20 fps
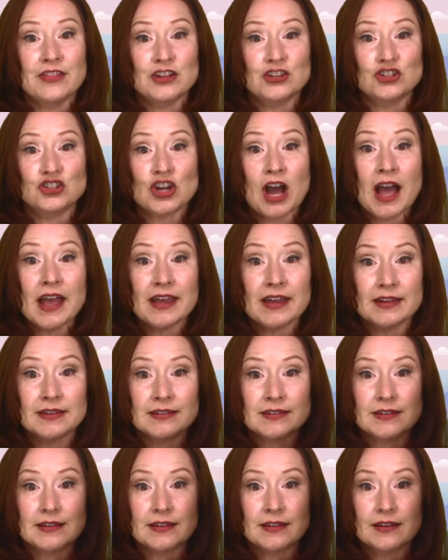the
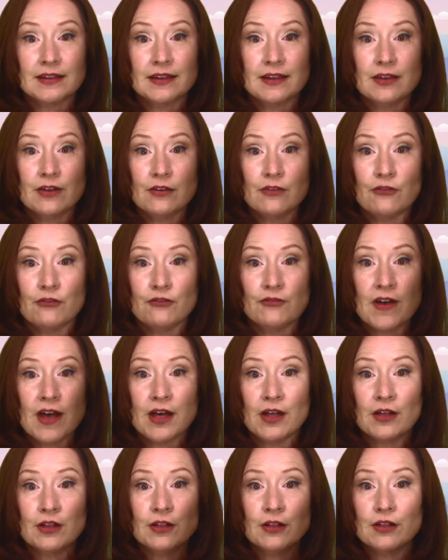giant
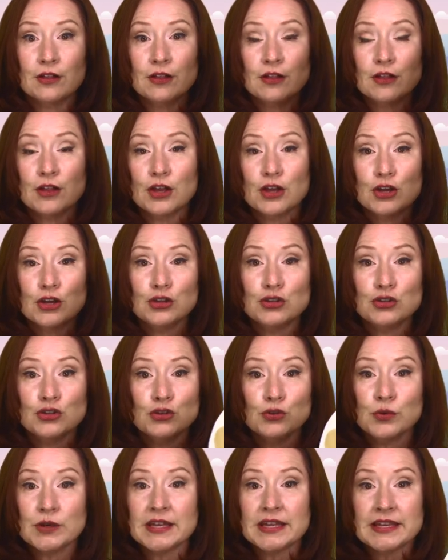fell
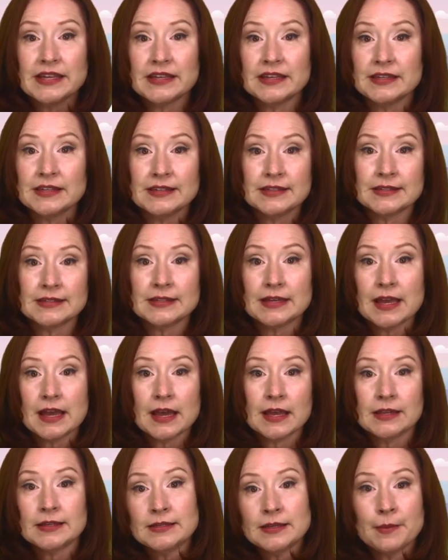to his
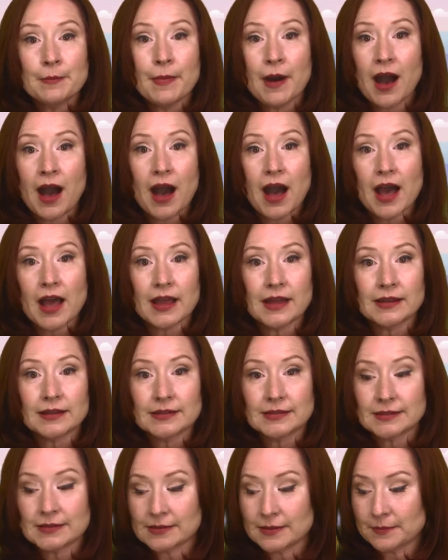
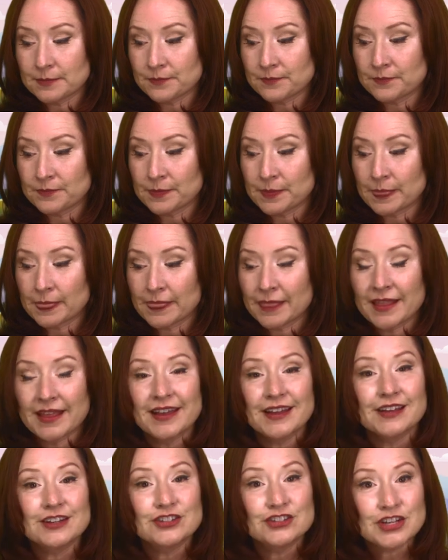demise.
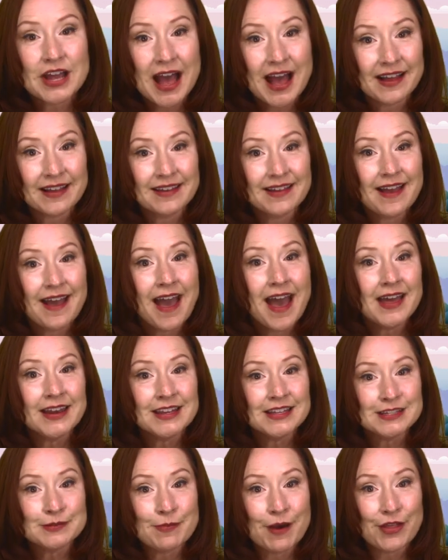Jack and
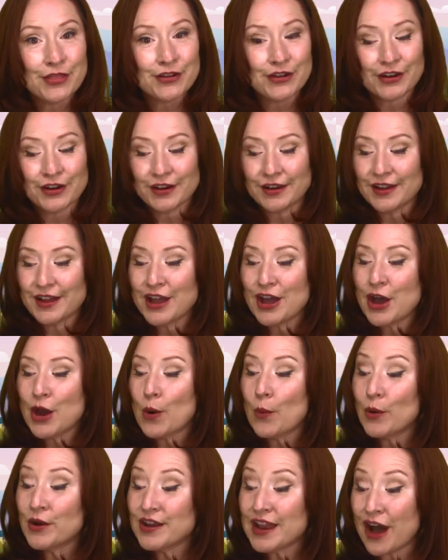his mother
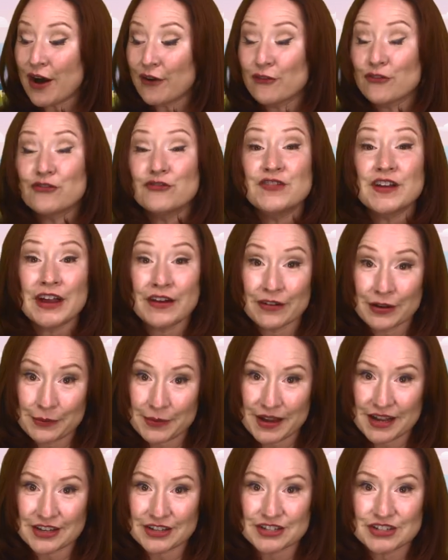were now very
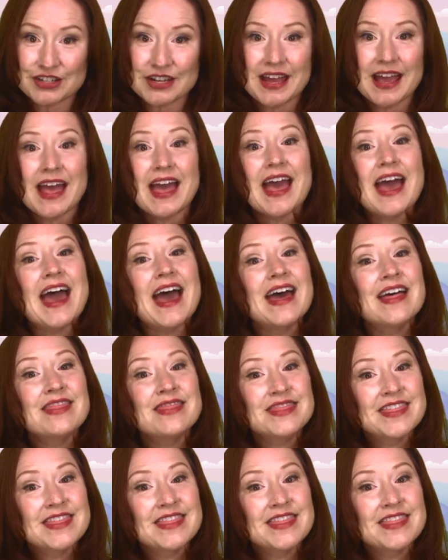rich, and